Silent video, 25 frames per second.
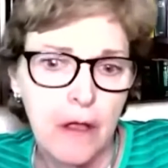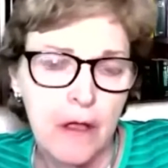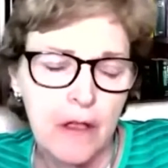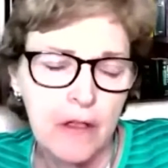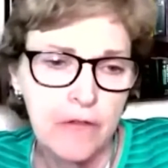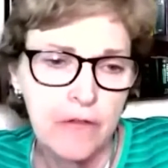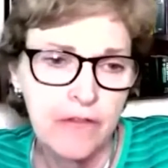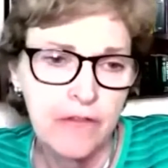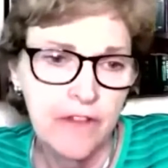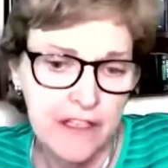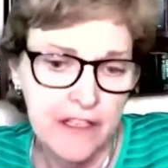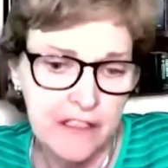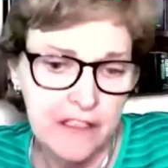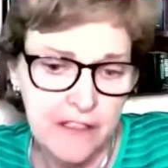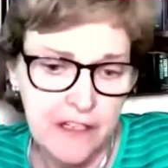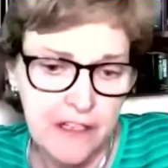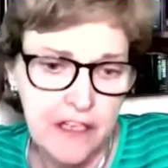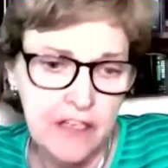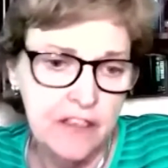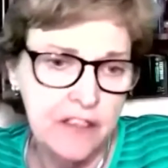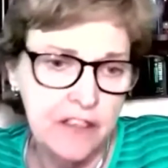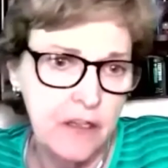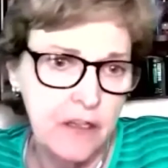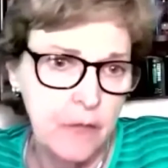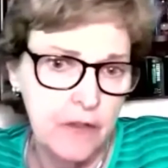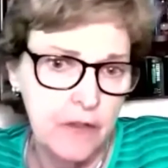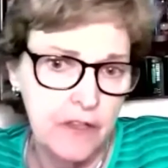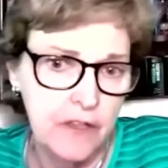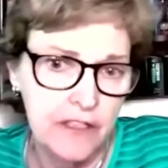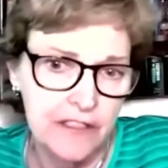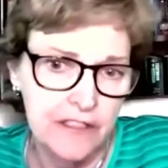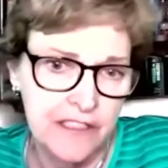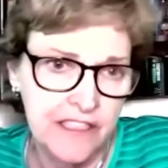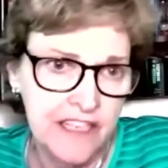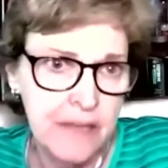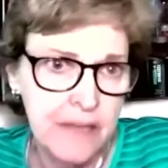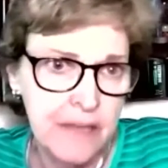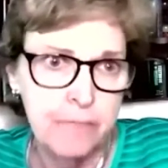you've got CDC with a
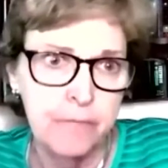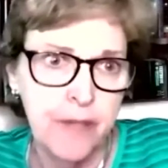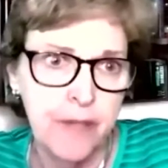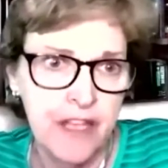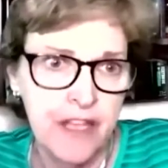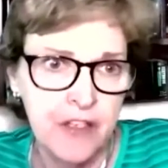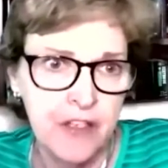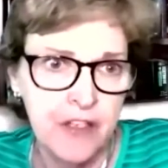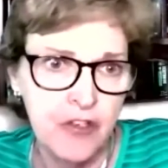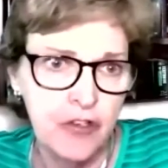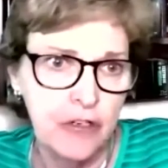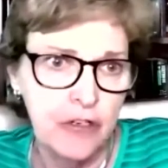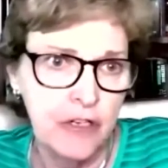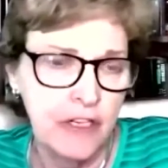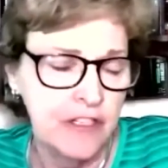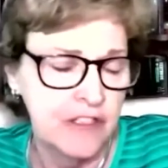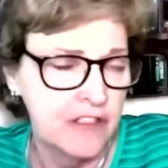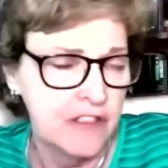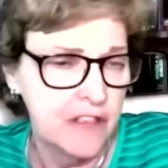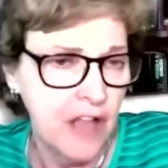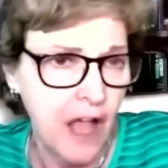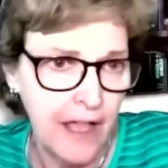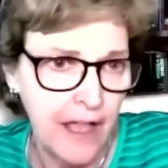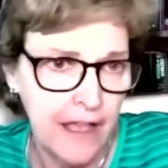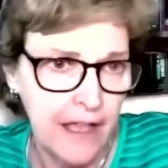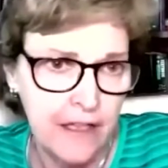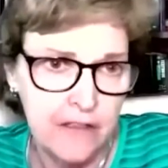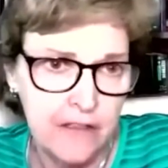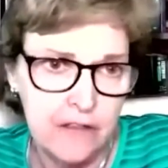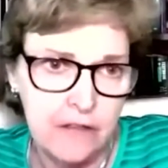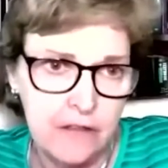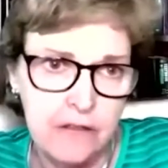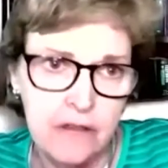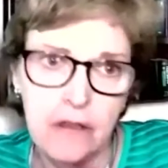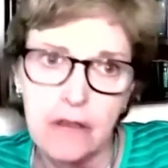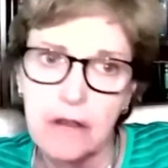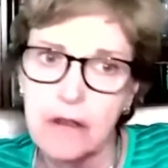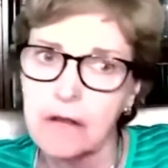deep bench in
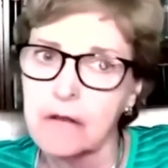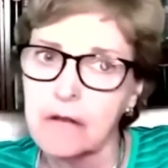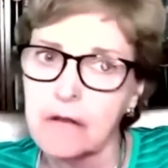science,